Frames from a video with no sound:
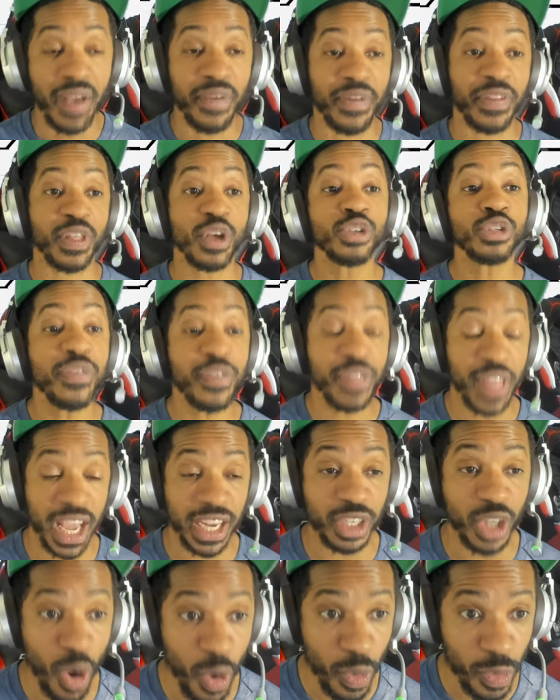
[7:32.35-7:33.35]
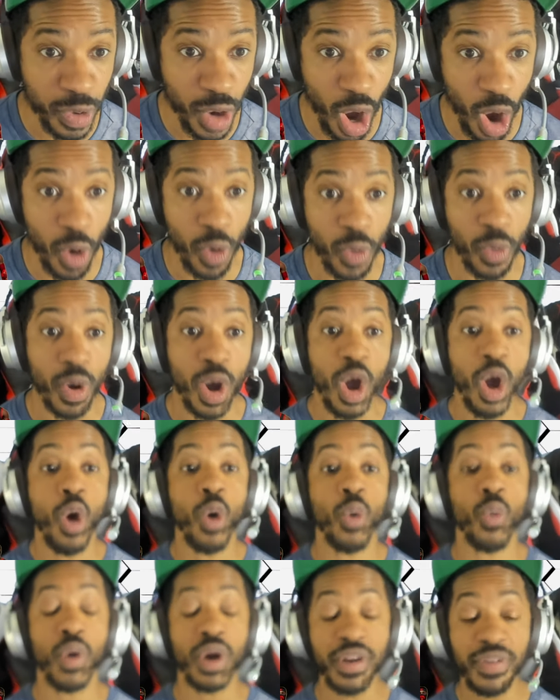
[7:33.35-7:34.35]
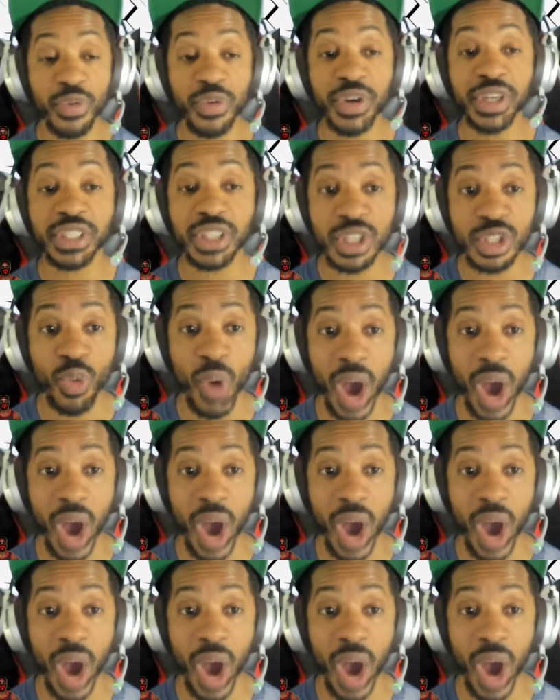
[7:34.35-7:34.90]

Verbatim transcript: For those of you that don't know, one of the reasons